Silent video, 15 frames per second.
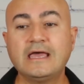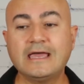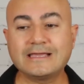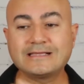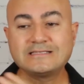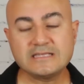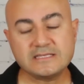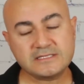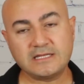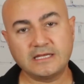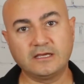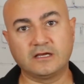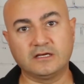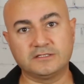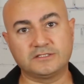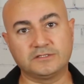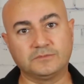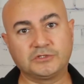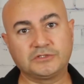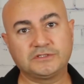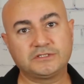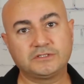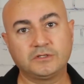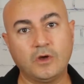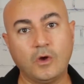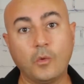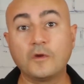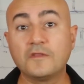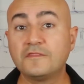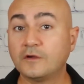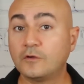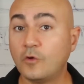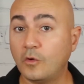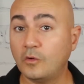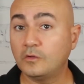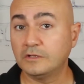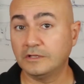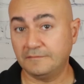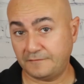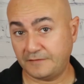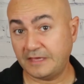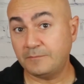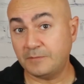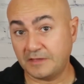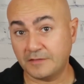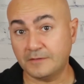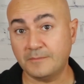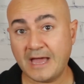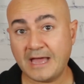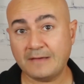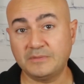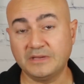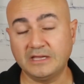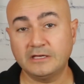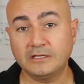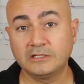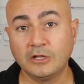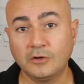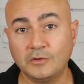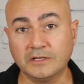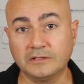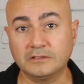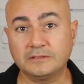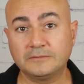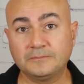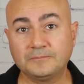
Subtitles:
existing customers with the goal of keeping them happy and loyal.